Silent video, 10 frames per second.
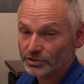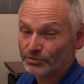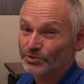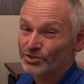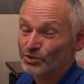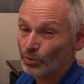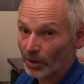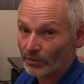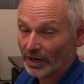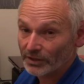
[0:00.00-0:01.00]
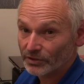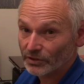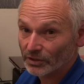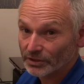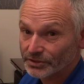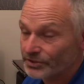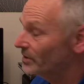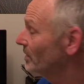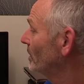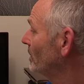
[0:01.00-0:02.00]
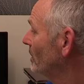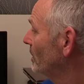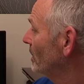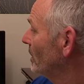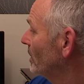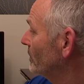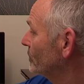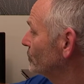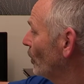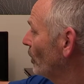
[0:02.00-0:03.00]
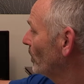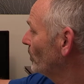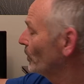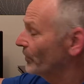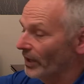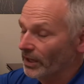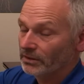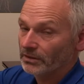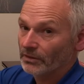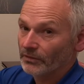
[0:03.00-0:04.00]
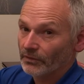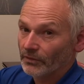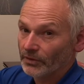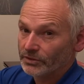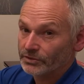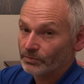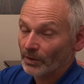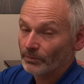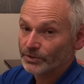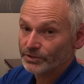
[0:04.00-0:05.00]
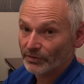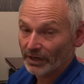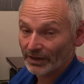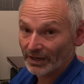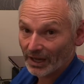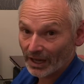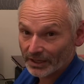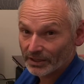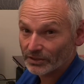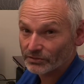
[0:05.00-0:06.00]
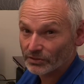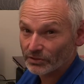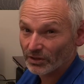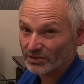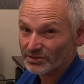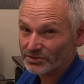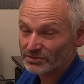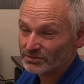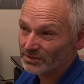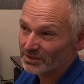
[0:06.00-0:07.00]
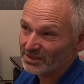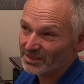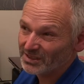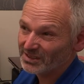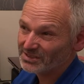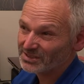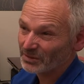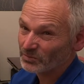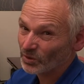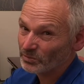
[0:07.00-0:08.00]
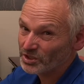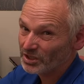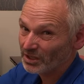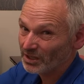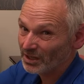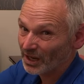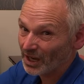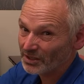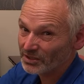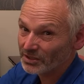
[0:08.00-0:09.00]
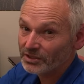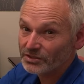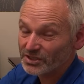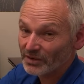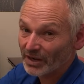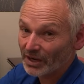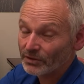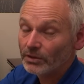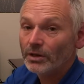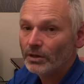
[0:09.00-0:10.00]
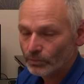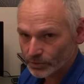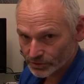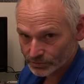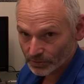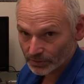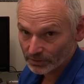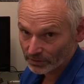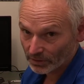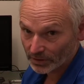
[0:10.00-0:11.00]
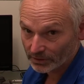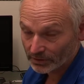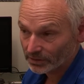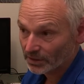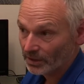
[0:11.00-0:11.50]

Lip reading: It was $1,200. The time I bought that, this one was around $800, and sometimes you could get it under $700, which is what I got.